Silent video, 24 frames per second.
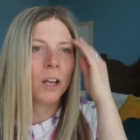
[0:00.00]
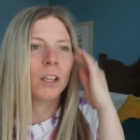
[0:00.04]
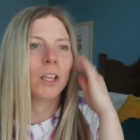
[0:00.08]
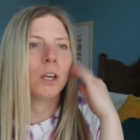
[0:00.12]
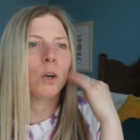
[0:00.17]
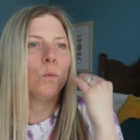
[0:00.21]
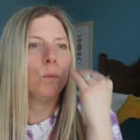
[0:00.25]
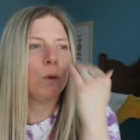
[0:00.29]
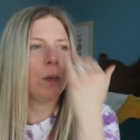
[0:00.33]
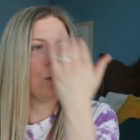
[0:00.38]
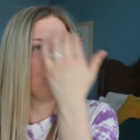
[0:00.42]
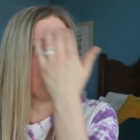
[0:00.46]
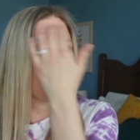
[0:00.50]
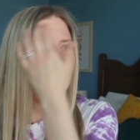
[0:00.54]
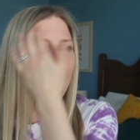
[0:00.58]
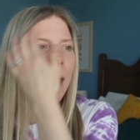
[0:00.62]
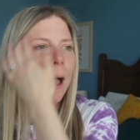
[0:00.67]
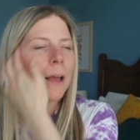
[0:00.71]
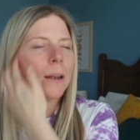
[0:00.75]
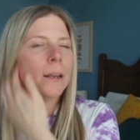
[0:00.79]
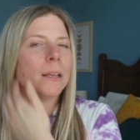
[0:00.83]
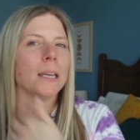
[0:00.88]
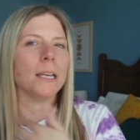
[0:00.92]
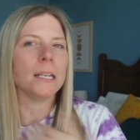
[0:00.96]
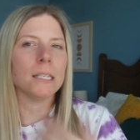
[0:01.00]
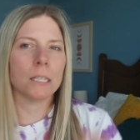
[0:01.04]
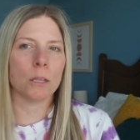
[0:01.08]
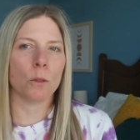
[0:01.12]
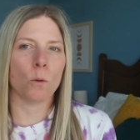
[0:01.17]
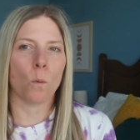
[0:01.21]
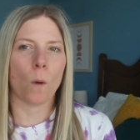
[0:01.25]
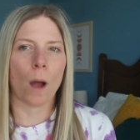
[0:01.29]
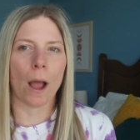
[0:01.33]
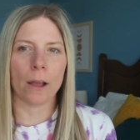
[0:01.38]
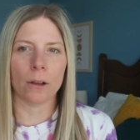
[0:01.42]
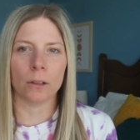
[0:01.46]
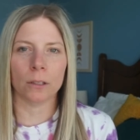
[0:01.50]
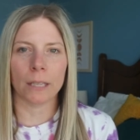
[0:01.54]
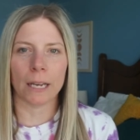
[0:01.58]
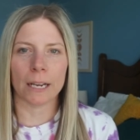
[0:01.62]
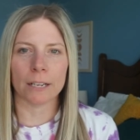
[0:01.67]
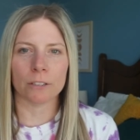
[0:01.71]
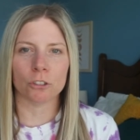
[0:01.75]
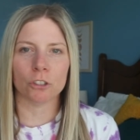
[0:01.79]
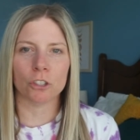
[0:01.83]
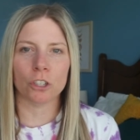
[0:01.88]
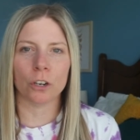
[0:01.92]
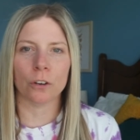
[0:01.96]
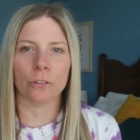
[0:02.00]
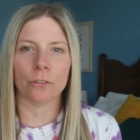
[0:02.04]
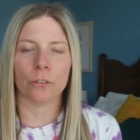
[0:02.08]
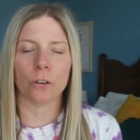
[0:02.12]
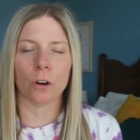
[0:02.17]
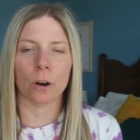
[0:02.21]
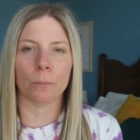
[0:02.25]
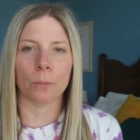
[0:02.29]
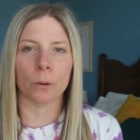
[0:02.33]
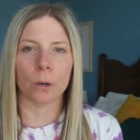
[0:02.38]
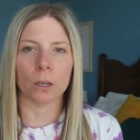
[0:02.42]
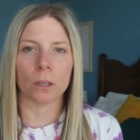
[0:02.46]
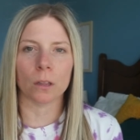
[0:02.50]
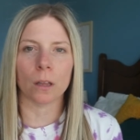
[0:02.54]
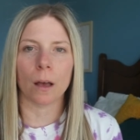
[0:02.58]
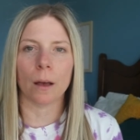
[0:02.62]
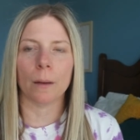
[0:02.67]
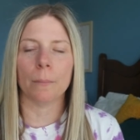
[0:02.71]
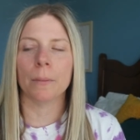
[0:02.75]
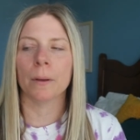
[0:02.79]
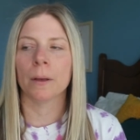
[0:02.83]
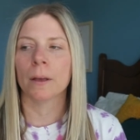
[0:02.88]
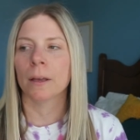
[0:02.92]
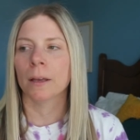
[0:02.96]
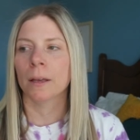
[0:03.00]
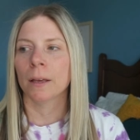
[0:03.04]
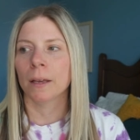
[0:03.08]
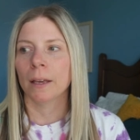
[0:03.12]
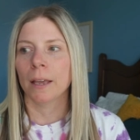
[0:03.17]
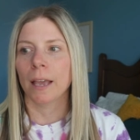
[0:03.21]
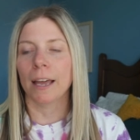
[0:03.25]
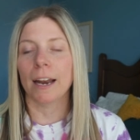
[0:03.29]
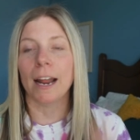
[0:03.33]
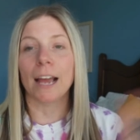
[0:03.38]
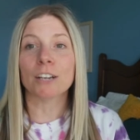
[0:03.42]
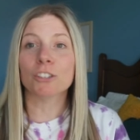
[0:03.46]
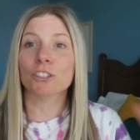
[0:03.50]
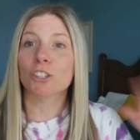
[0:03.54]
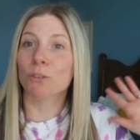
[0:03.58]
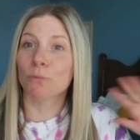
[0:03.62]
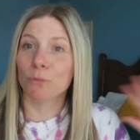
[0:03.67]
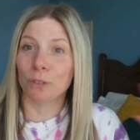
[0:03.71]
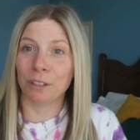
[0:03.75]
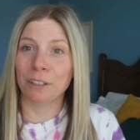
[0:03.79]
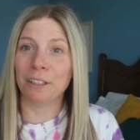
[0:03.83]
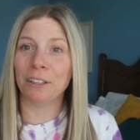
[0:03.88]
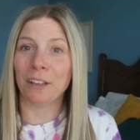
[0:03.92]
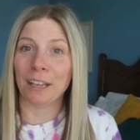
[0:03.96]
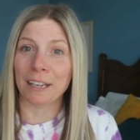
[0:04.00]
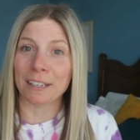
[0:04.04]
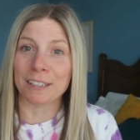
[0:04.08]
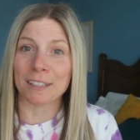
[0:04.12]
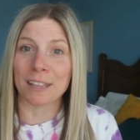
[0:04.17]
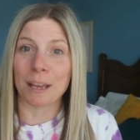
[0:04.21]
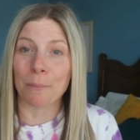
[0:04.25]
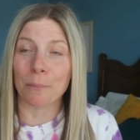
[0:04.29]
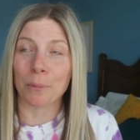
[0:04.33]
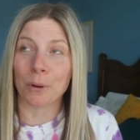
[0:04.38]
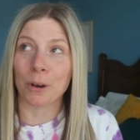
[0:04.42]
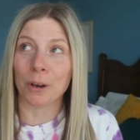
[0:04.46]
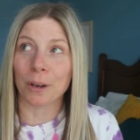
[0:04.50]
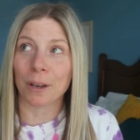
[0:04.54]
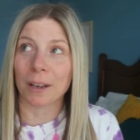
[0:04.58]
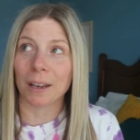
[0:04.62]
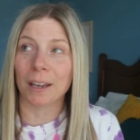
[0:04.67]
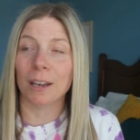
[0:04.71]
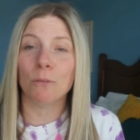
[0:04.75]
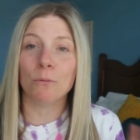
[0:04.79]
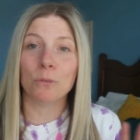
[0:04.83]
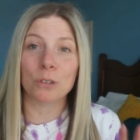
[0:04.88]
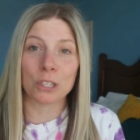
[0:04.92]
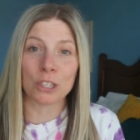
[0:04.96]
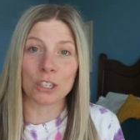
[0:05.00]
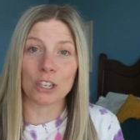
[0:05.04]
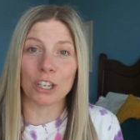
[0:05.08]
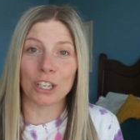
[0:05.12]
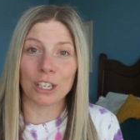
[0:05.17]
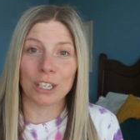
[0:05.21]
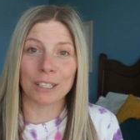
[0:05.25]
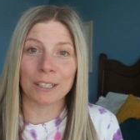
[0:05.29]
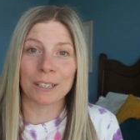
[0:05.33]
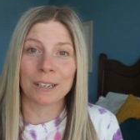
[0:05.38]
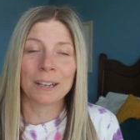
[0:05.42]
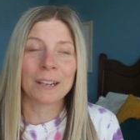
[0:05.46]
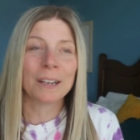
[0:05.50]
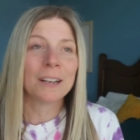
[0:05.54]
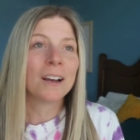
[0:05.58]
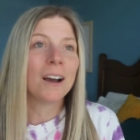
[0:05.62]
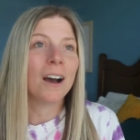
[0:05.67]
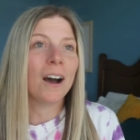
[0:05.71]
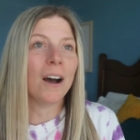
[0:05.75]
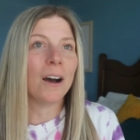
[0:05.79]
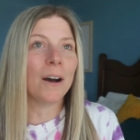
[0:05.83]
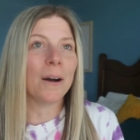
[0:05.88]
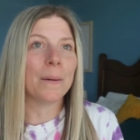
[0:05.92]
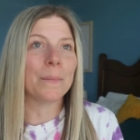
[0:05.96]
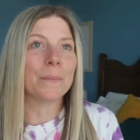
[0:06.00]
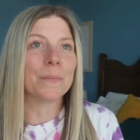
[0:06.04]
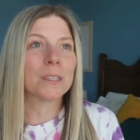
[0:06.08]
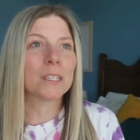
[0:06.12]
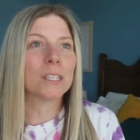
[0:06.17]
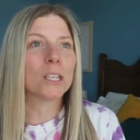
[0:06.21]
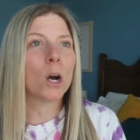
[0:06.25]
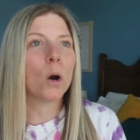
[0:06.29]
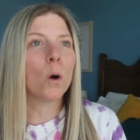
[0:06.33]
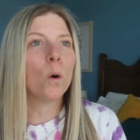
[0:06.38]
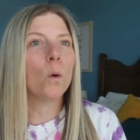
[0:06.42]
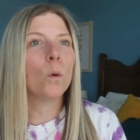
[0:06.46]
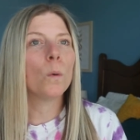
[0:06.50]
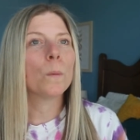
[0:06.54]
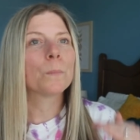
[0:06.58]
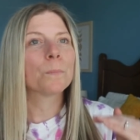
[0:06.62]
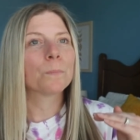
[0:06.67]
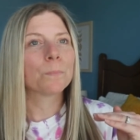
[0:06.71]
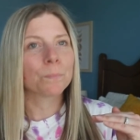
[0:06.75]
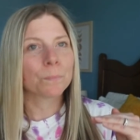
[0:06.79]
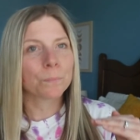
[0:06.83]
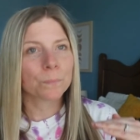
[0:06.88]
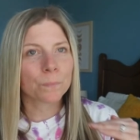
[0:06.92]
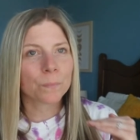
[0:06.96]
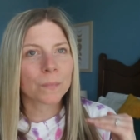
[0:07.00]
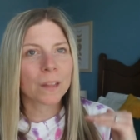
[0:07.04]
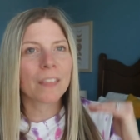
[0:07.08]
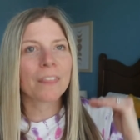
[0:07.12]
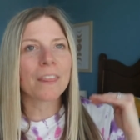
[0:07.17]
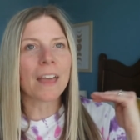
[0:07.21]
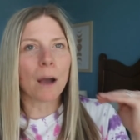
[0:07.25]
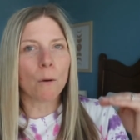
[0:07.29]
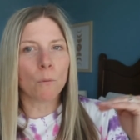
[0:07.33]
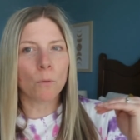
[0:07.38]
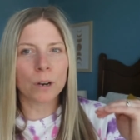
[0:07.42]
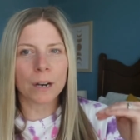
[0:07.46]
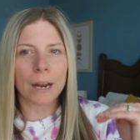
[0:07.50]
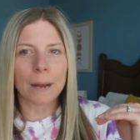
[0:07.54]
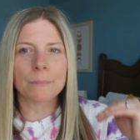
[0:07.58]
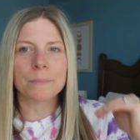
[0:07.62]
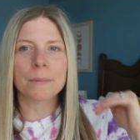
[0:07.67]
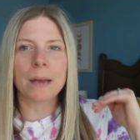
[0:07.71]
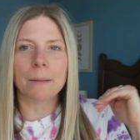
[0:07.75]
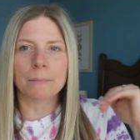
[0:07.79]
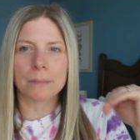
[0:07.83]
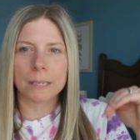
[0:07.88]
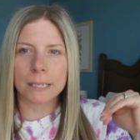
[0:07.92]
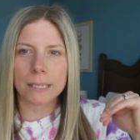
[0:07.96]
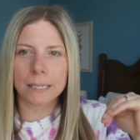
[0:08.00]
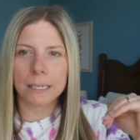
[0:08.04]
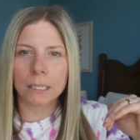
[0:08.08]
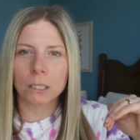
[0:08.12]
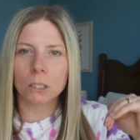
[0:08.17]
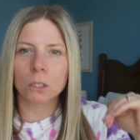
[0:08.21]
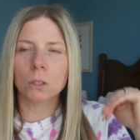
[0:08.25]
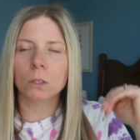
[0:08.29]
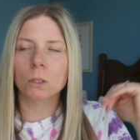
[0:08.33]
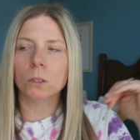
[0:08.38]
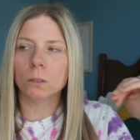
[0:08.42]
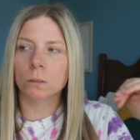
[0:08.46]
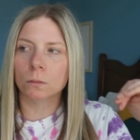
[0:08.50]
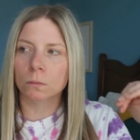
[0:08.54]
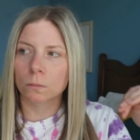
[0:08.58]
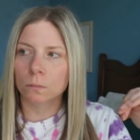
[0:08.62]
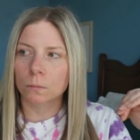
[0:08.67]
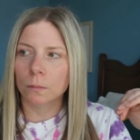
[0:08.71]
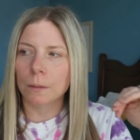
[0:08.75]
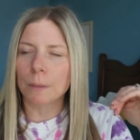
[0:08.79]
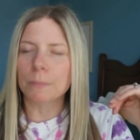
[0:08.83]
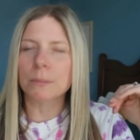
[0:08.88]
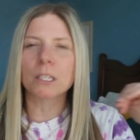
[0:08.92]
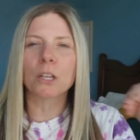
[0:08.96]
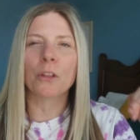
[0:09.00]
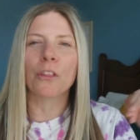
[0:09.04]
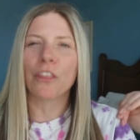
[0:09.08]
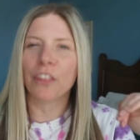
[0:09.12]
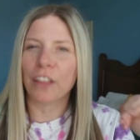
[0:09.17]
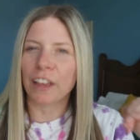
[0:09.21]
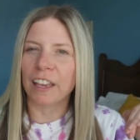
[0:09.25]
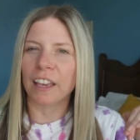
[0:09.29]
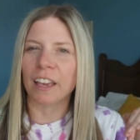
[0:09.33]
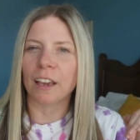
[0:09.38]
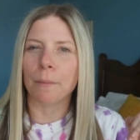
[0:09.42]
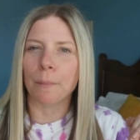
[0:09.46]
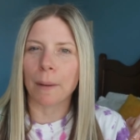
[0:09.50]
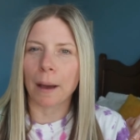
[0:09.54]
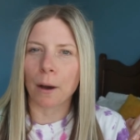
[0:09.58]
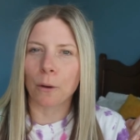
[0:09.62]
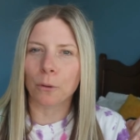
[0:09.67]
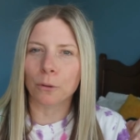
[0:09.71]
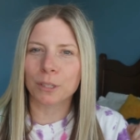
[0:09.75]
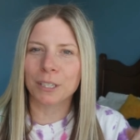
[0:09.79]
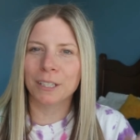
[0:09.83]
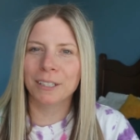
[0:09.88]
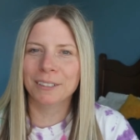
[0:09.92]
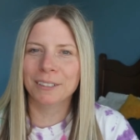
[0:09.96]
Like we read Kings of the Wyld last year for our book club and I actually really liked that book. It was good. Um, so that one I'm, I'm still I'm still thinking about.